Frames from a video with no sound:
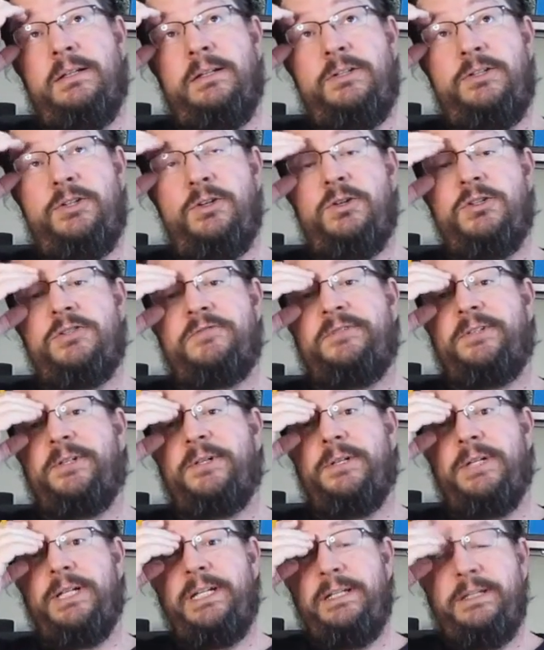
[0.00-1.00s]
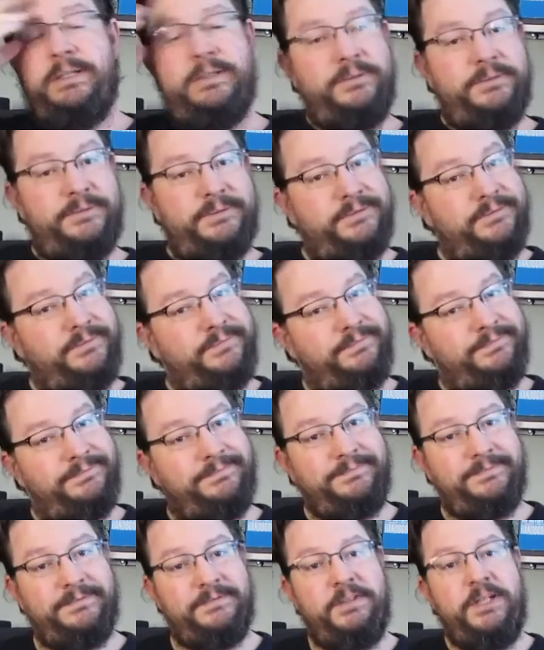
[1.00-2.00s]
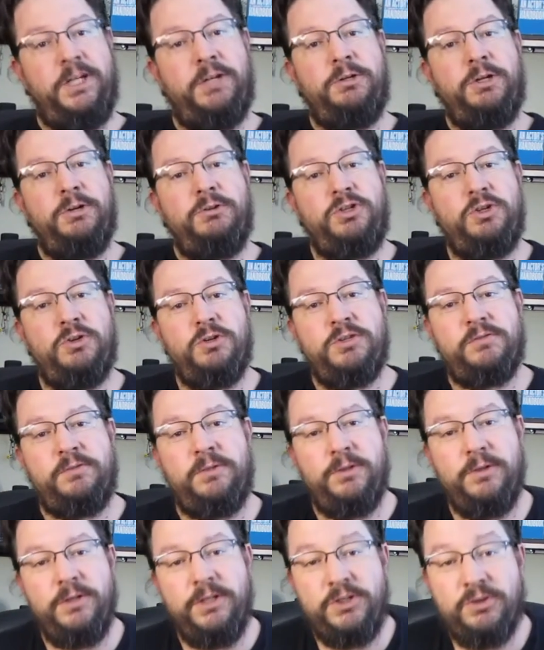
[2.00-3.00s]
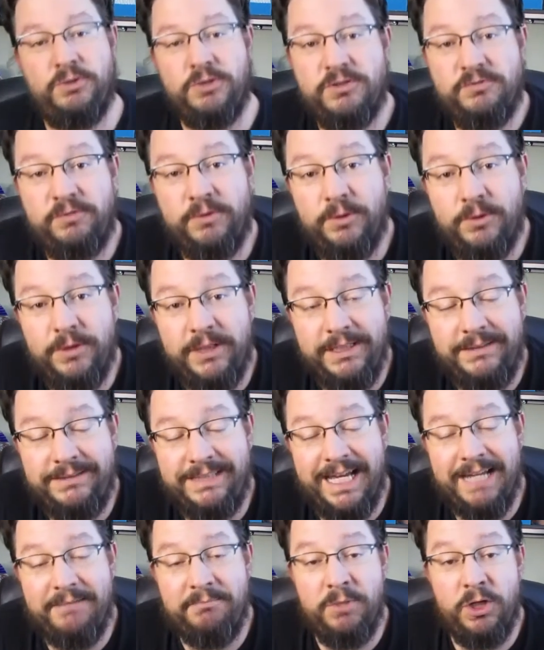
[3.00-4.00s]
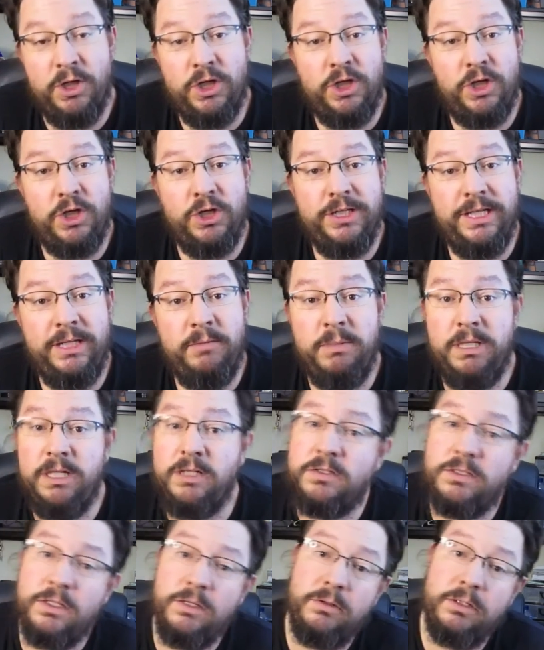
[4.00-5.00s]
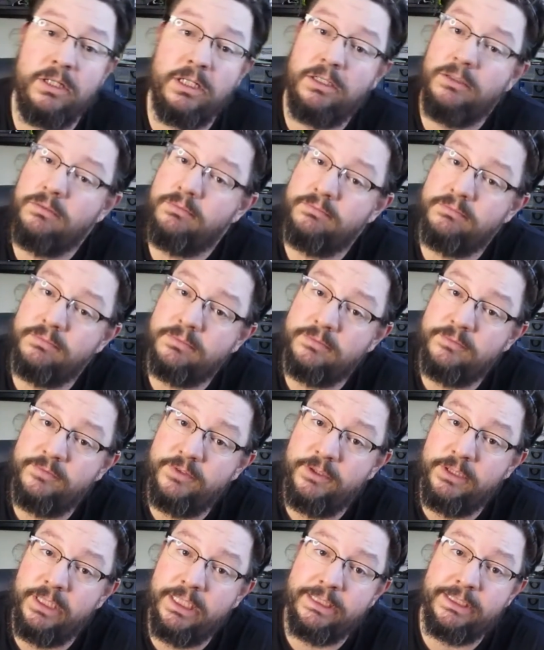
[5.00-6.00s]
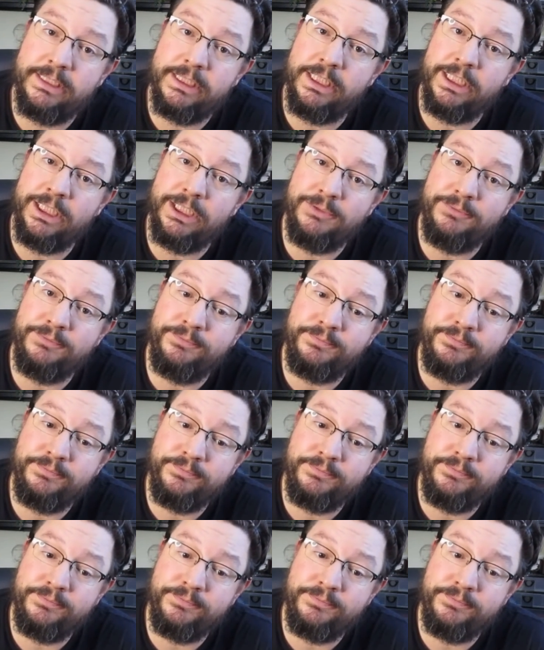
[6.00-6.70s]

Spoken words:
George Floyd. If you don't know George Floyd got murdered in Minnesota a few days ago.